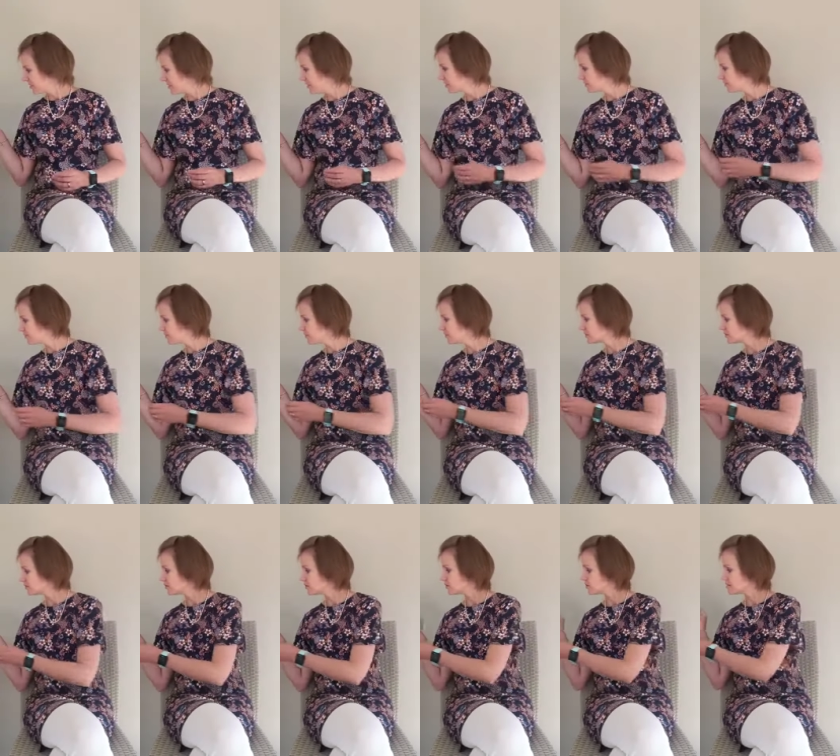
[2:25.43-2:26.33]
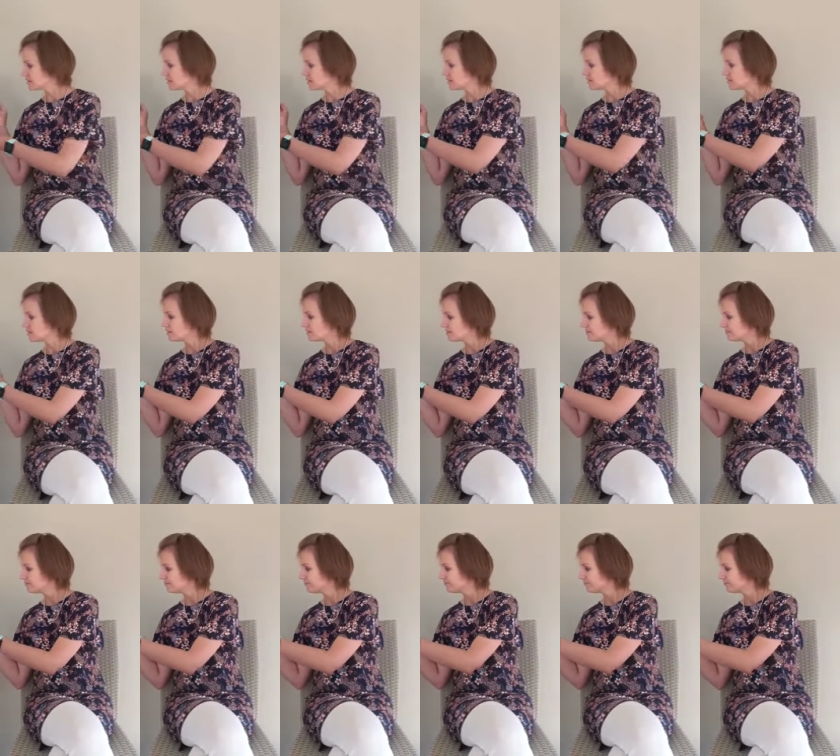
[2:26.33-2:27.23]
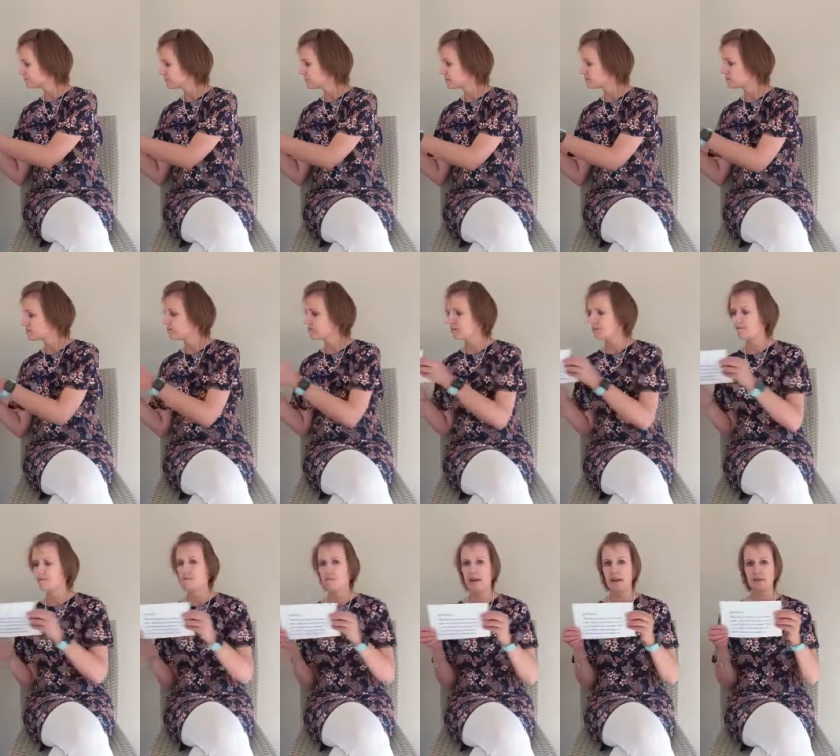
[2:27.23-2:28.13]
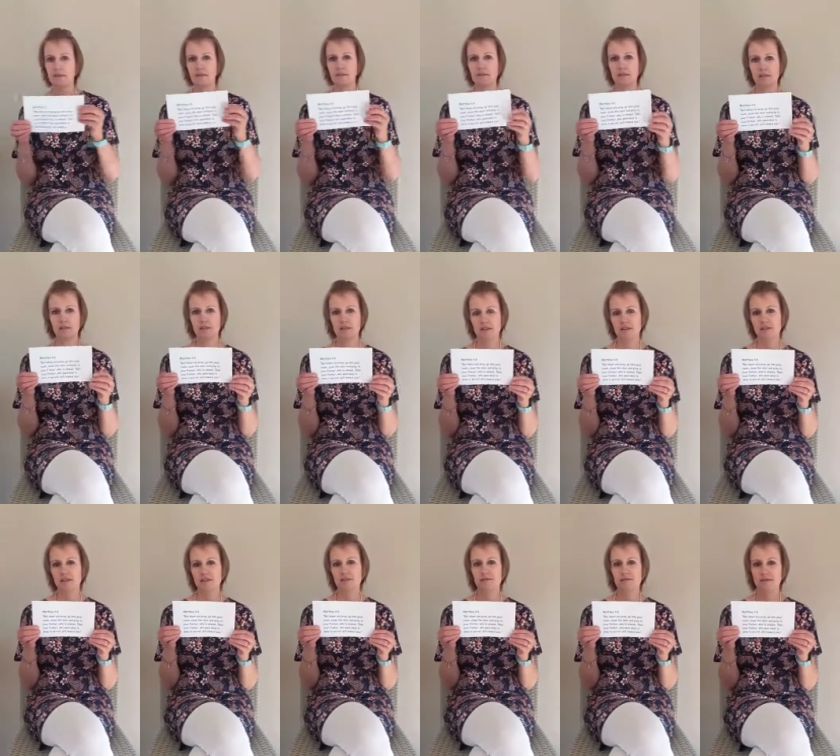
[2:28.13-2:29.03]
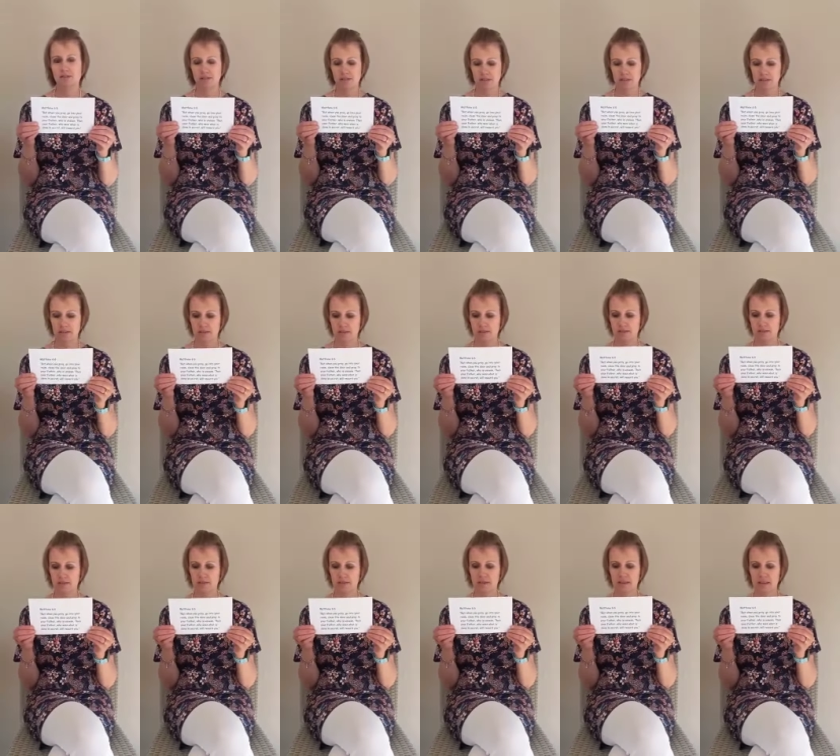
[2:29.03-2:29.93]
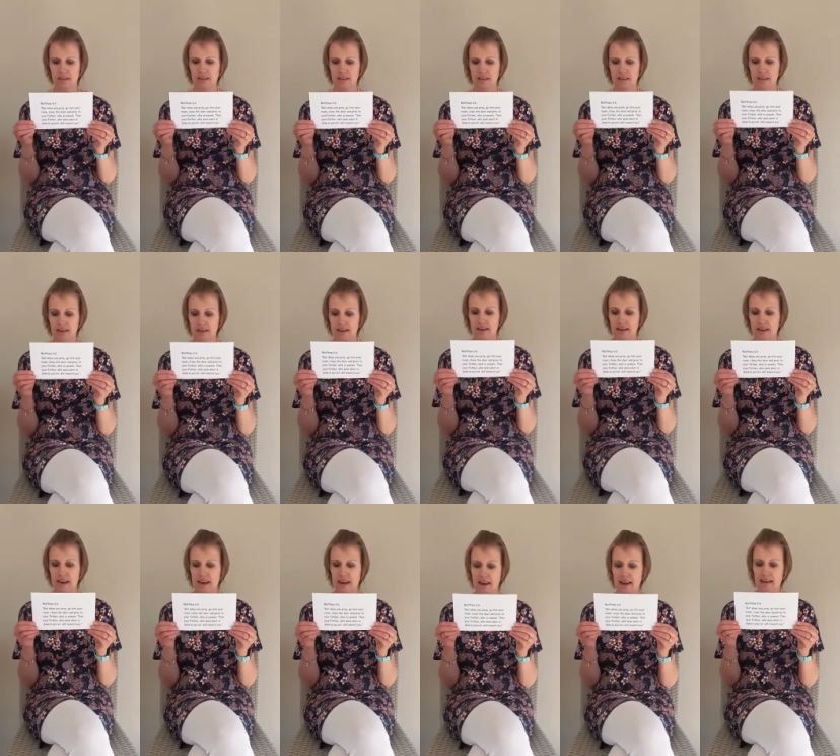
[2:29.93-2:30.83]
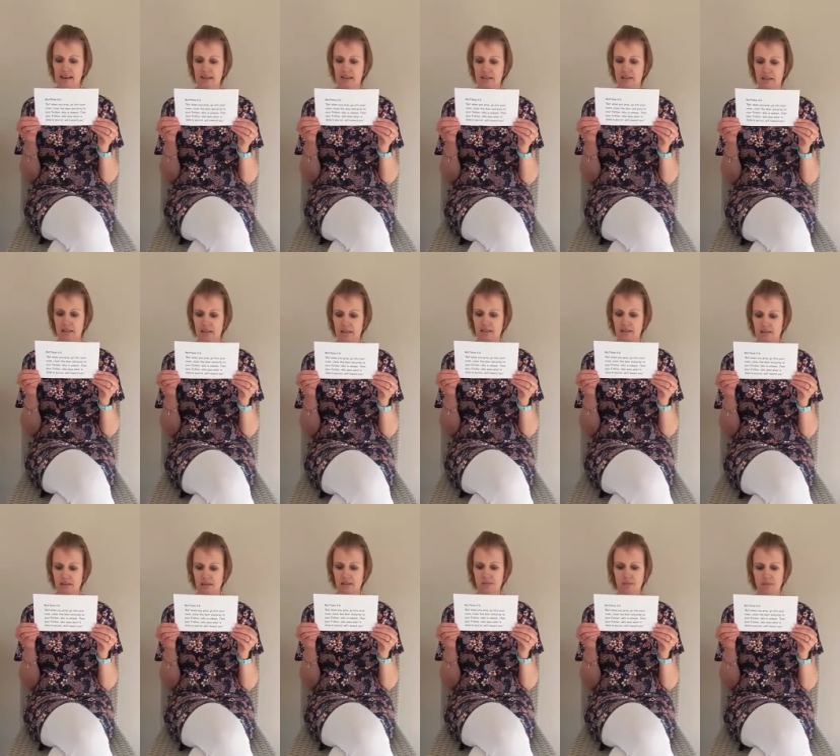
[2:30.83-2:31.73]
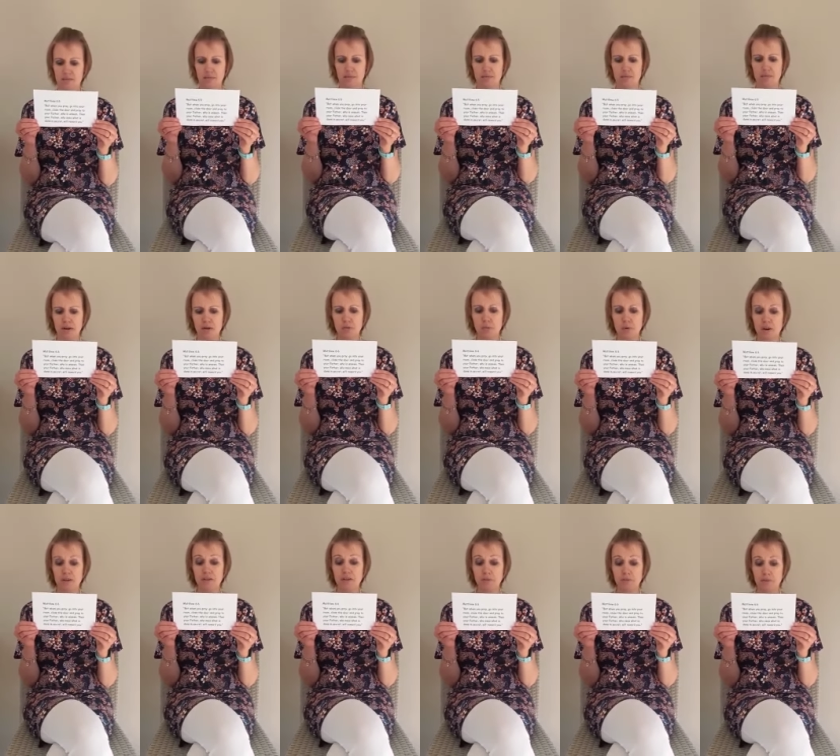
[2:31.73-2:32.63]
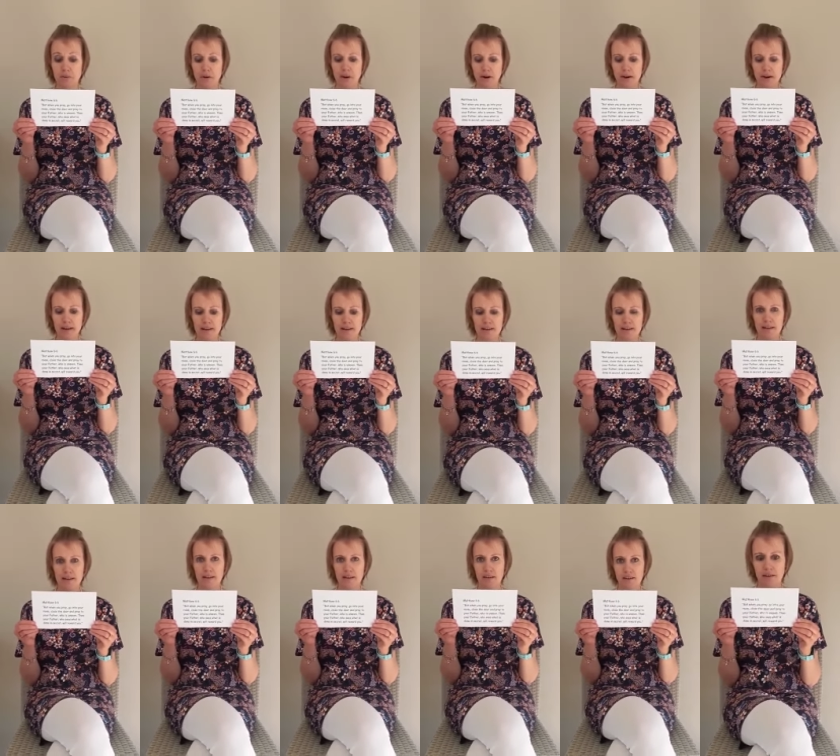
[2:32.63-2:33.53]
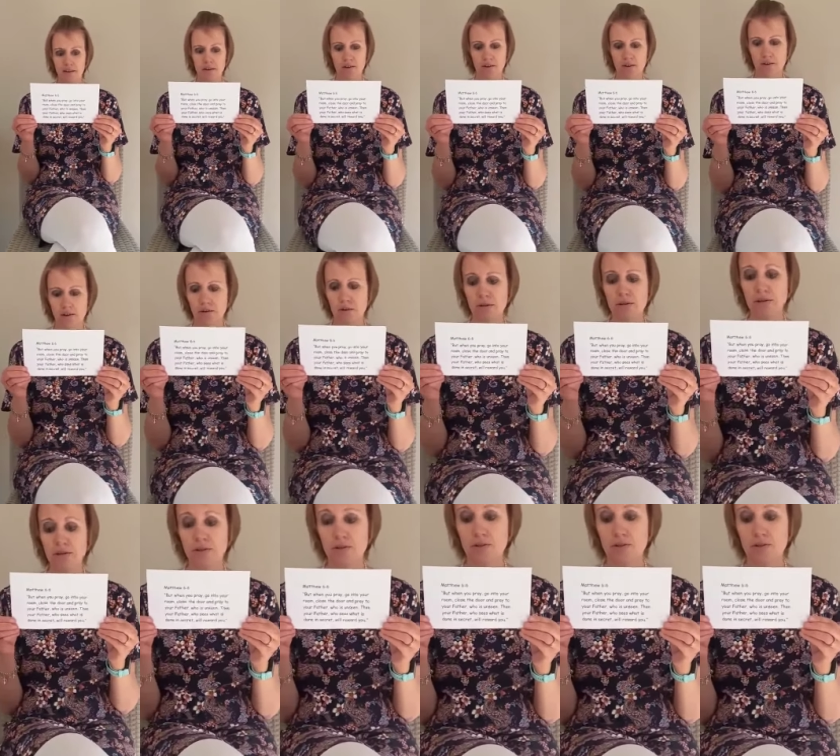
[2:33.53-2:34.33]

The first verse is from Matthew 6, verse 6. And it says, But when you pray, go into